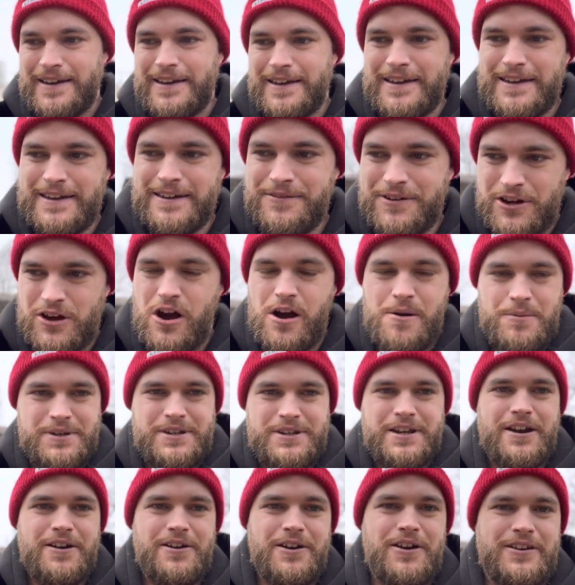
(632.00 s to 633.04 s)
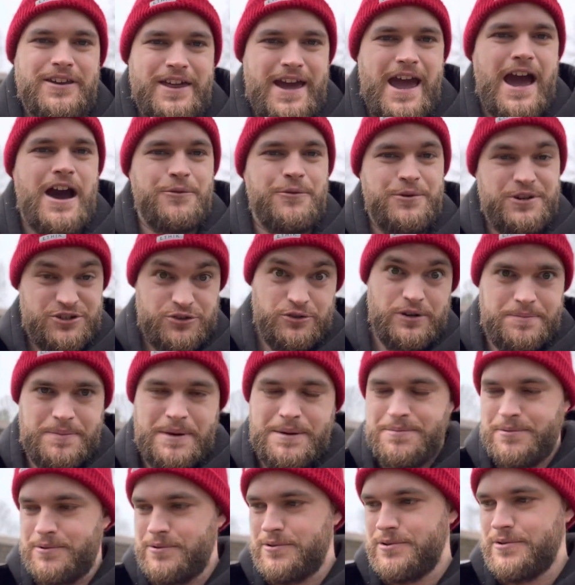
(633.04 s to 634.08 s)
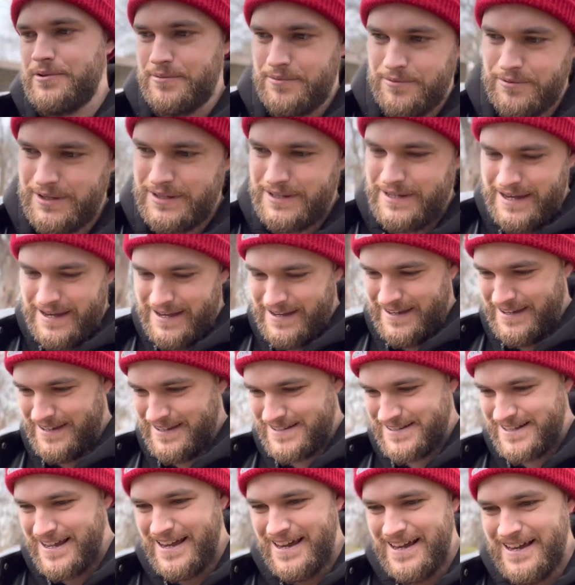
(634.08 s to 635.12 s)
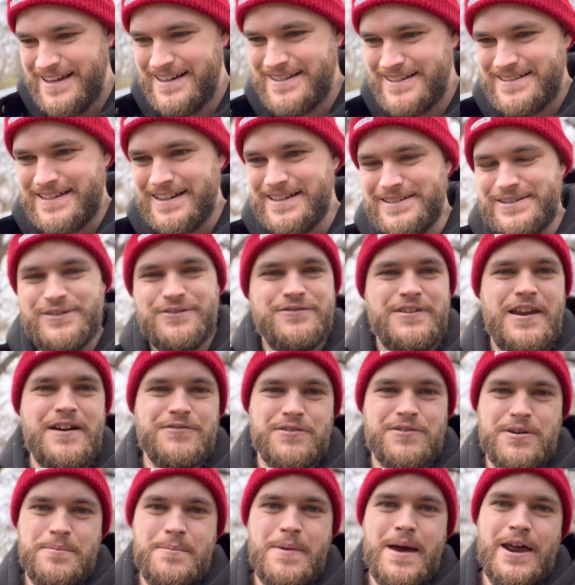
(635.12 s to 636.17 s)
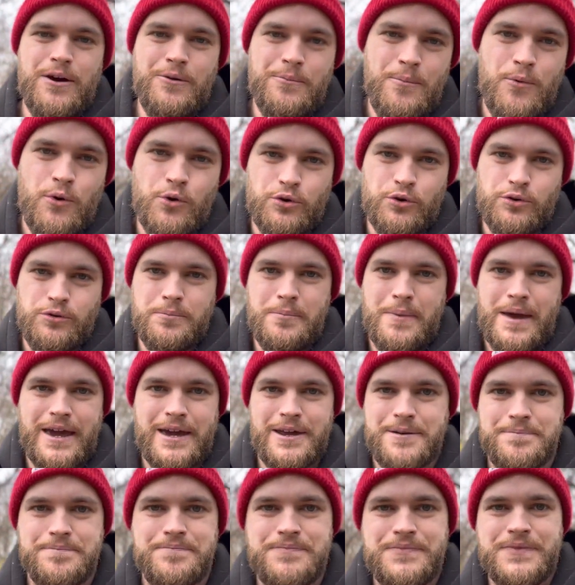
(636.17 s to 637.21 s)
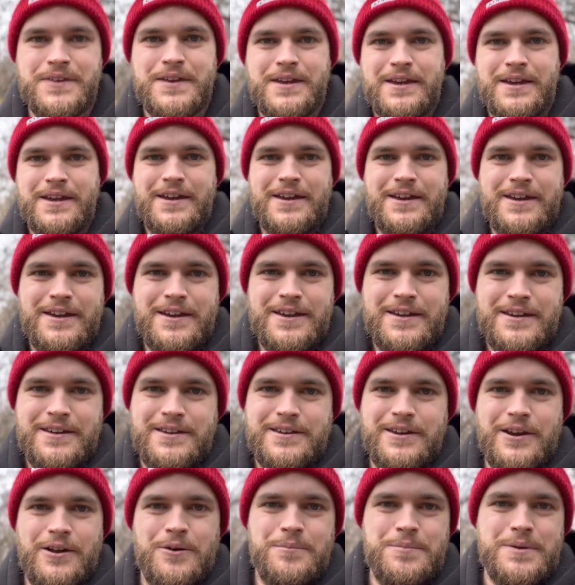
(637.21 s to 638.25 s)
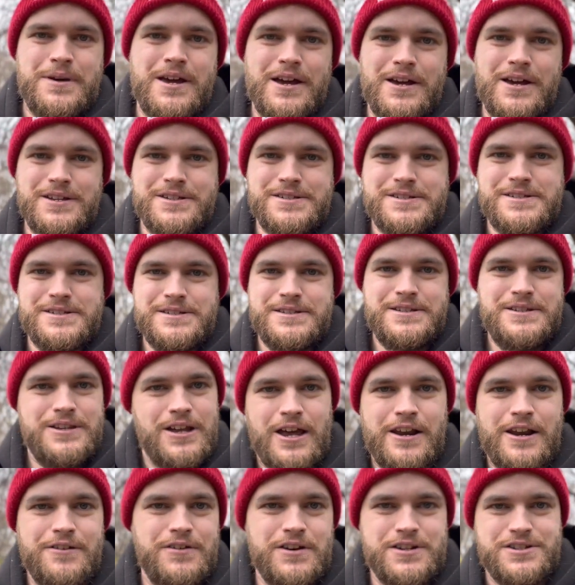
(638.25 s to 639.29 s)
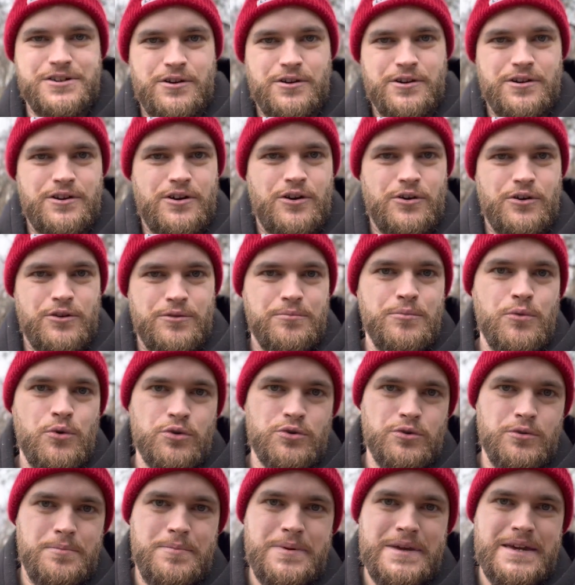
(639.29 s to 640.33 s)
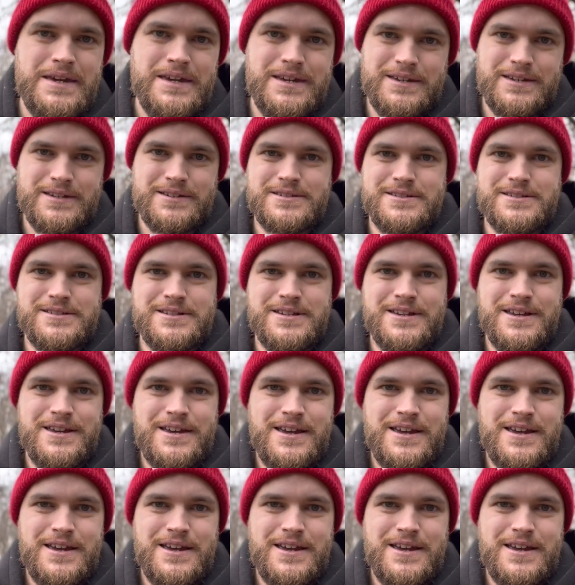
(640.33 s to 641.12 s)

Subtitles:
giving commentary on like how we treat people really is. He says, you've never met a mortal man, you know, because none of us are mortal beings.